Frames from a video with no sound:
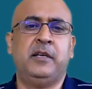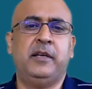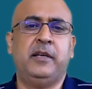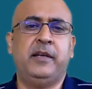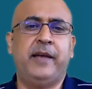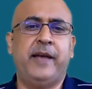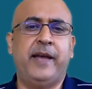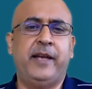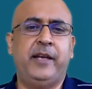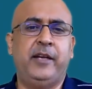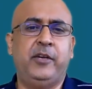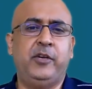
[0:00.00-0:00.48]

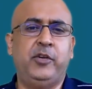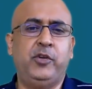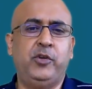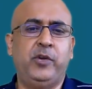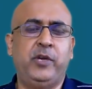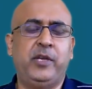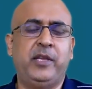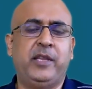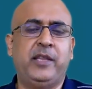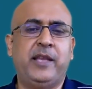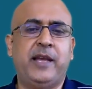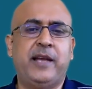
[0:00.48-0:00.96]
And
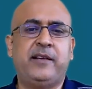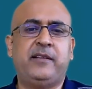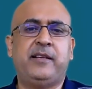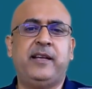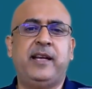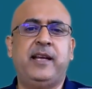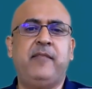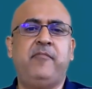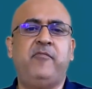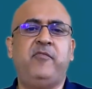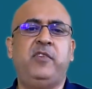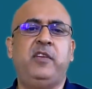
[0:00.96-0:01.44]
during that
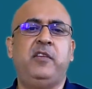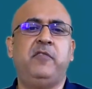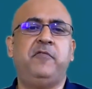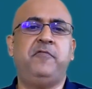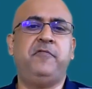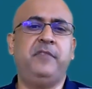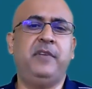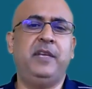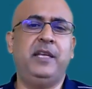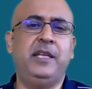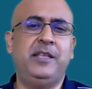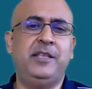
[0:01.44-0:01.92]
time,
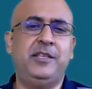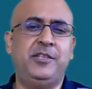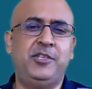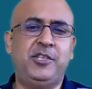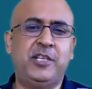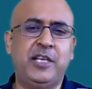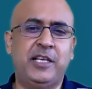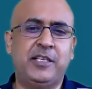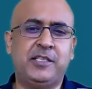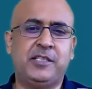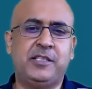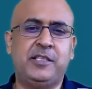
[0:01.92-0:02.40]
we've
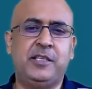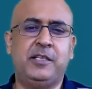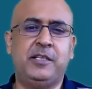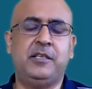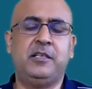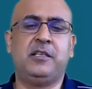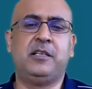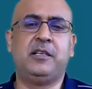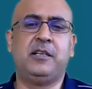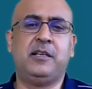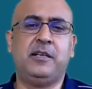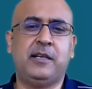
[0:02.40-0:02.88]

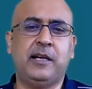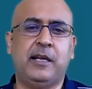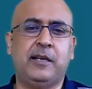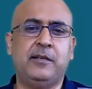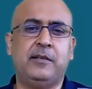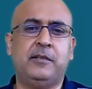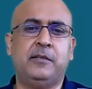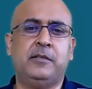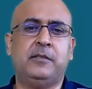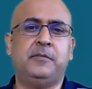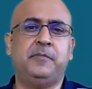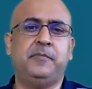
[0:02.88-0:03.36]
ingested
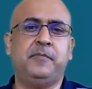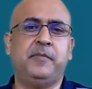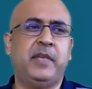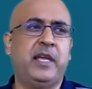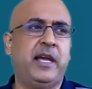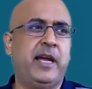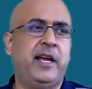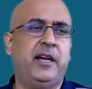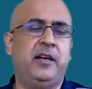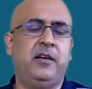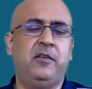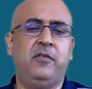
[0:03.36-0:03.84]
color
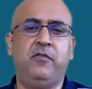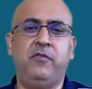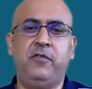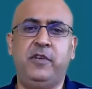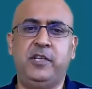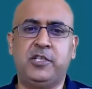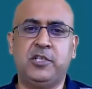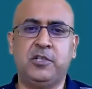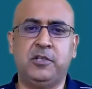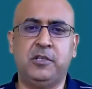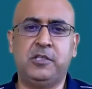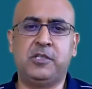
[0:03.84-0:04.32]
and
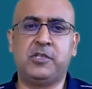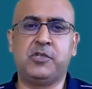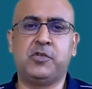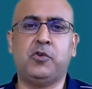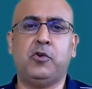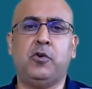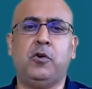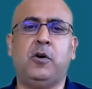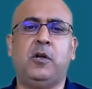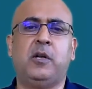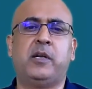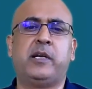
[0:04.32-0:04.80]

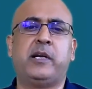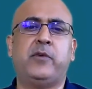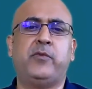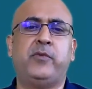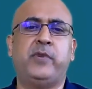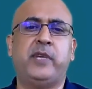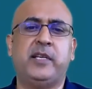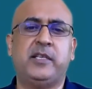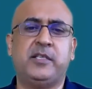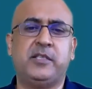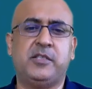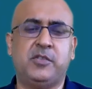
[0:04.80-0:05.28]
visuals all
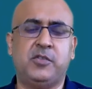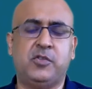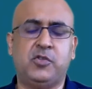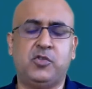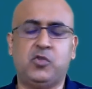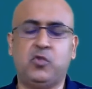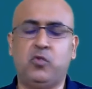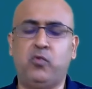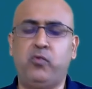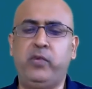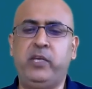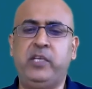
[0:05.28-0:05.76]
around us.
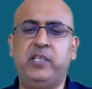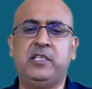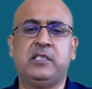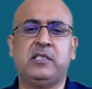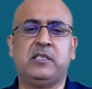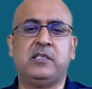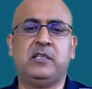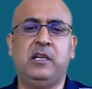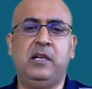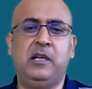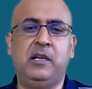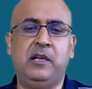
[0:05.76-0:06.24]
So we
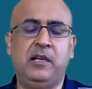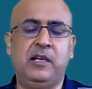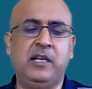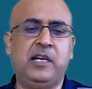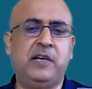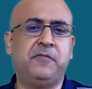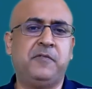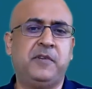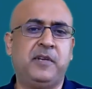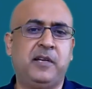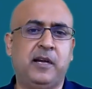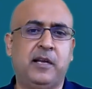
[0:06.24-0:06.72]
just
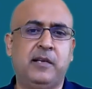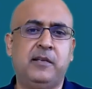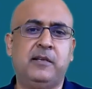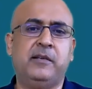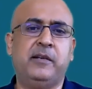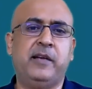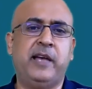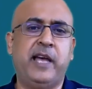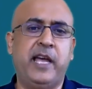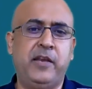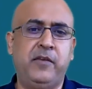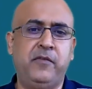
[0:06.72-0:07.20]
love
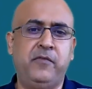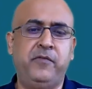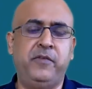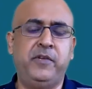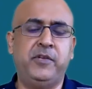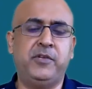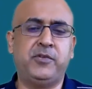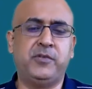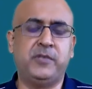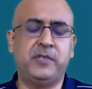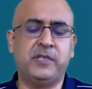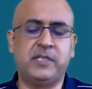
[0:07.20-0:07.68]
color and
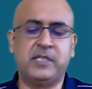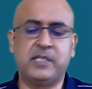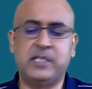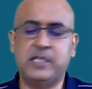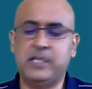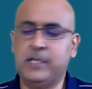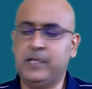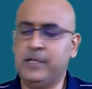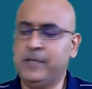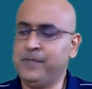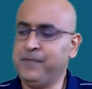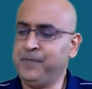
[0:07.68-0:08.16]
visuals.
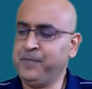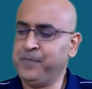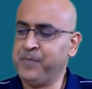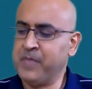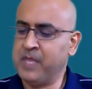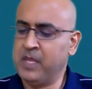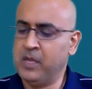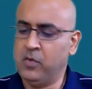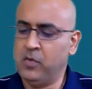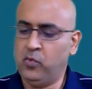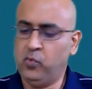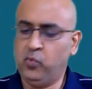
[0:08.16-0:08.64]

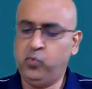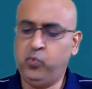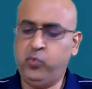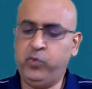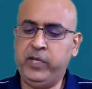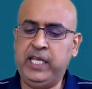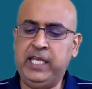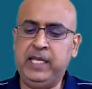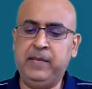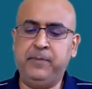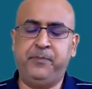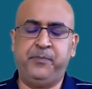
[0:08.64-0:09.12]

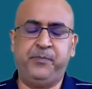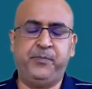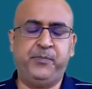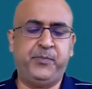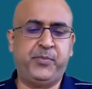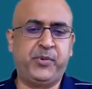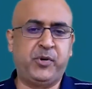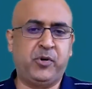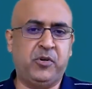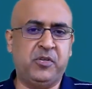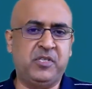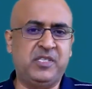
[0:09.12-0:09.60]
We
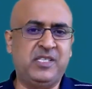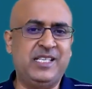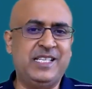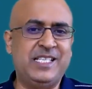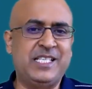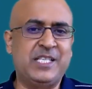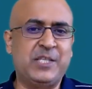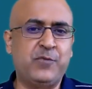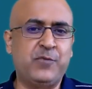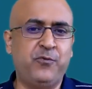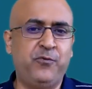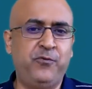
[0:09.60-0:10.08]

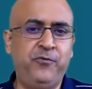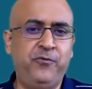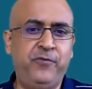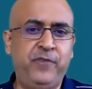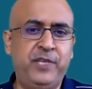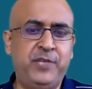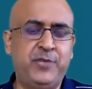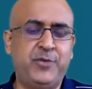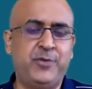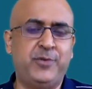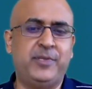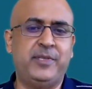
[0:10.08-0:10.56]
process
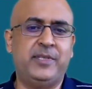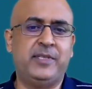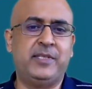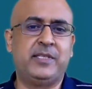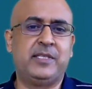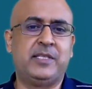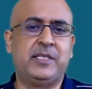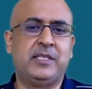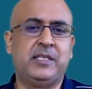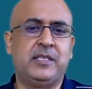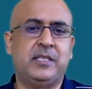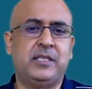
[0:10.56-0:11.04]

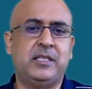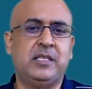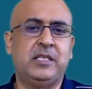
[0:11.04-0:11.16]
visuals